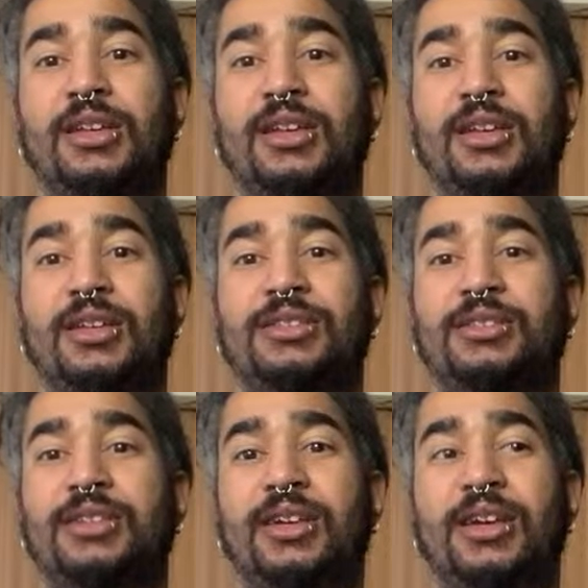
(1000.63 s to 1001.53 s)

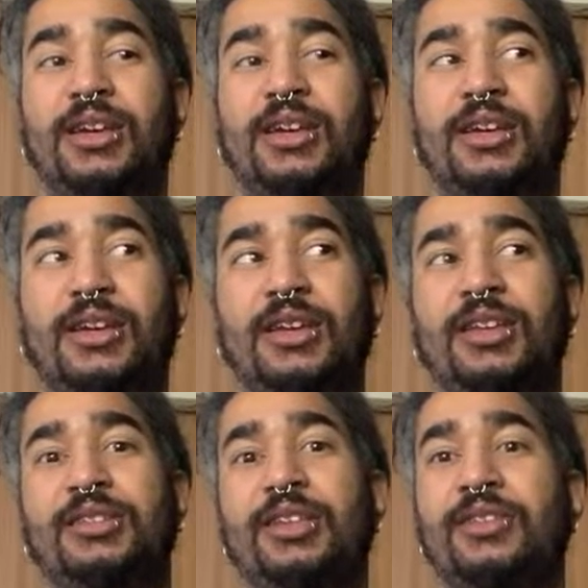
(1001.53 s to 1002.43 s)

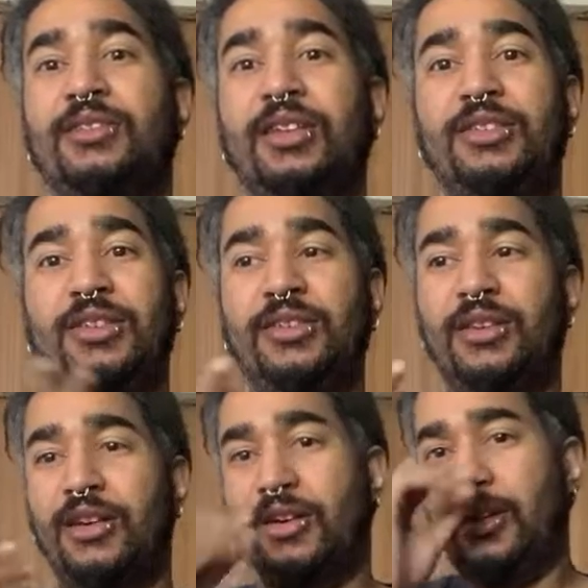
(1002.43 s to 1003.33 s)
it
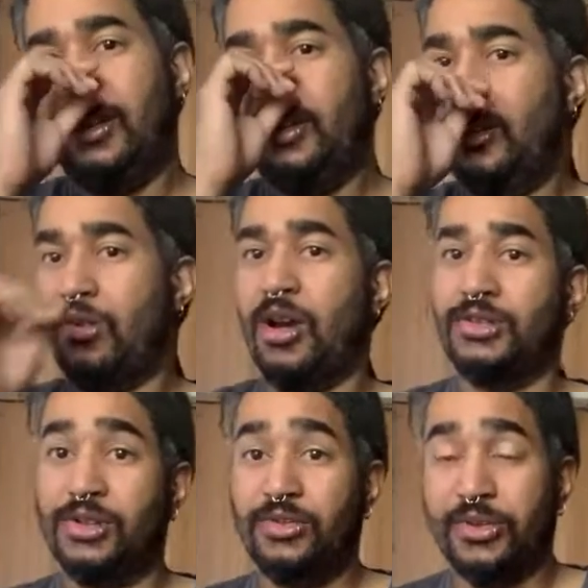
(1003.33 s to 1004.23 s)
didn't
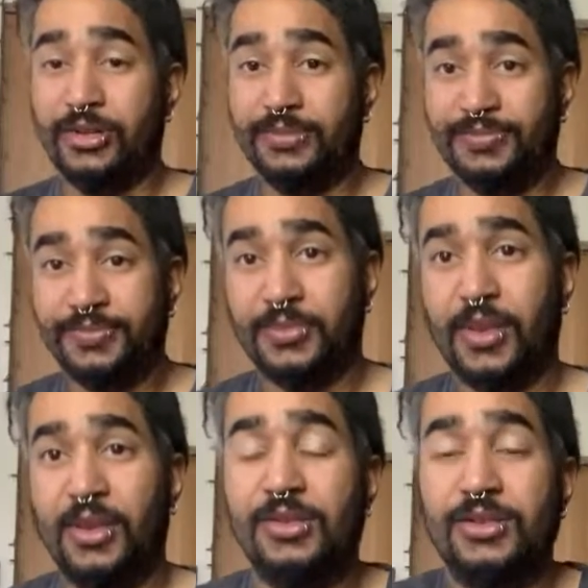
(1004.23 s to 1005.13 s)
cross over.
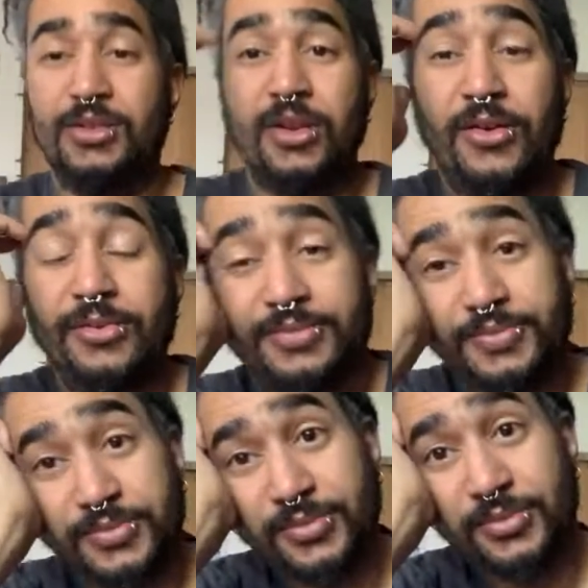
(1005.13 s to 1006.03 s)
So
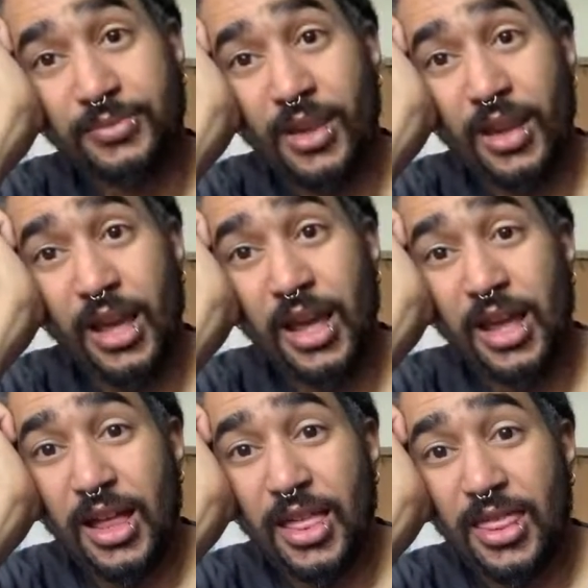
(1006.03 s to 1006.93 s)

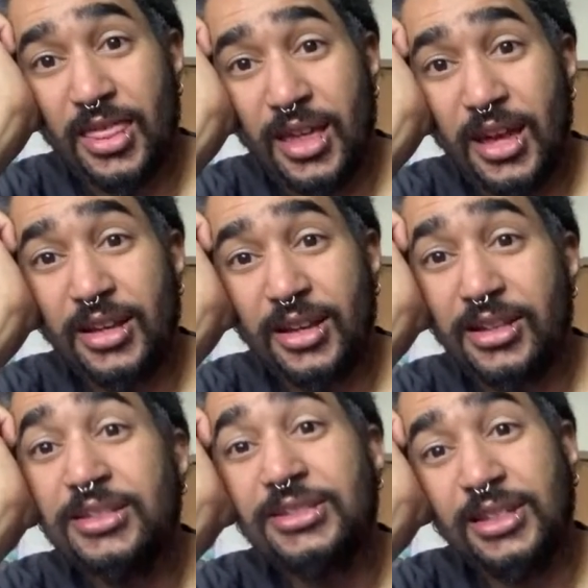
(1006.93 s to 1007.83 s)
that kind
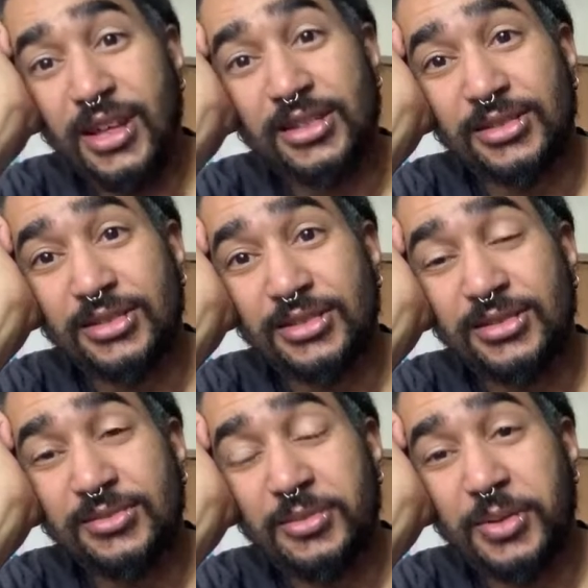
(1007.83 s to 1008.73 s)
of sucked,
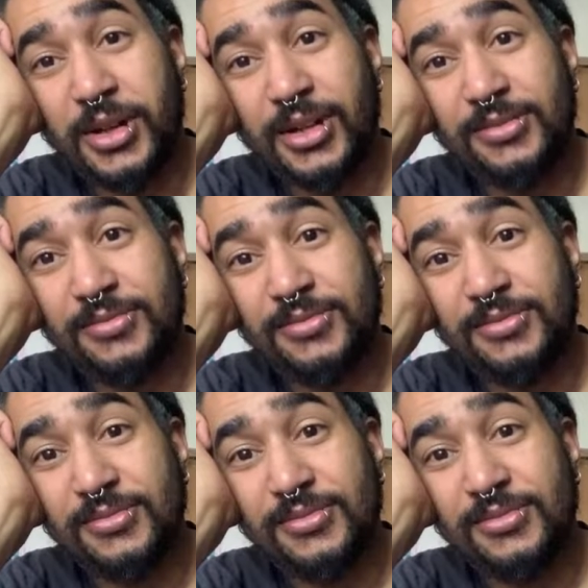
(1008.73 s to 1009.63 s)
but
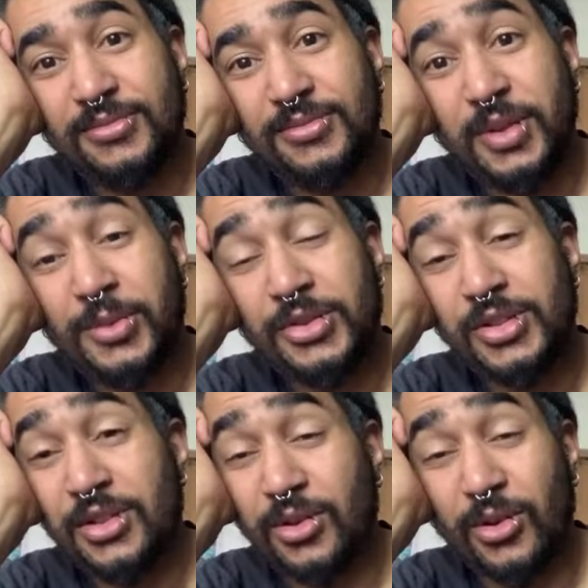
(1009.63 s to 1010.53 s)
it was
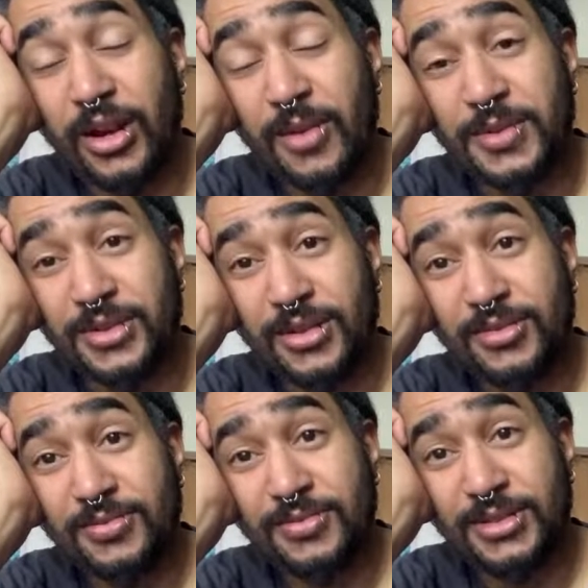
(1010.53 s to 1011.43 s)
still a great episode.
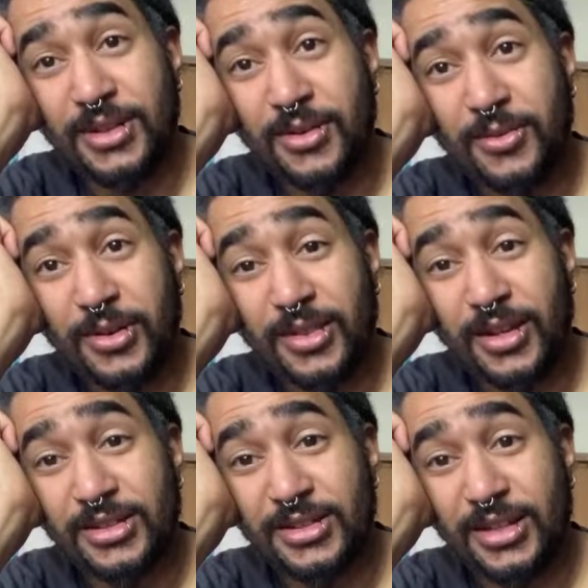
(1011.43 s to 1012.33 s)
So I want to thank
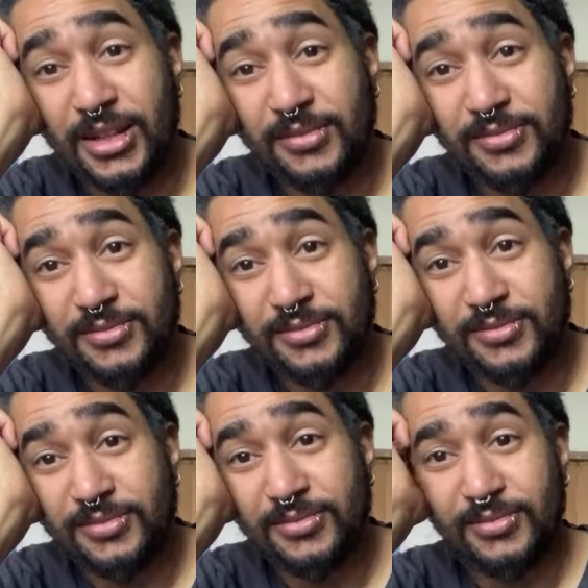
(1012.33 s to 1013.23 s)
Justine
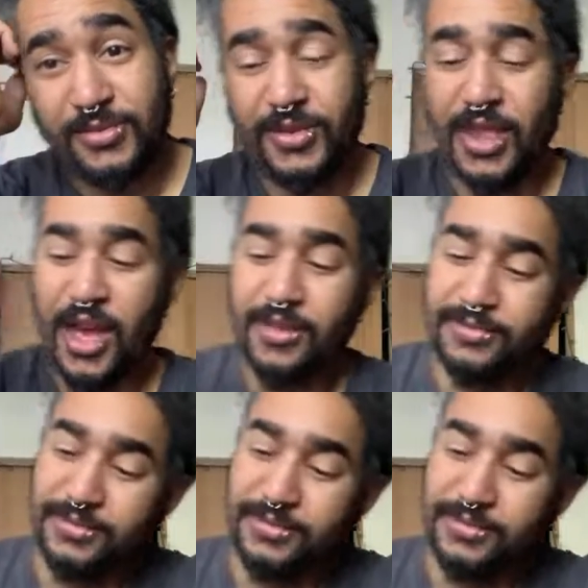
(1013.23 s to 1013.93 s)
for that.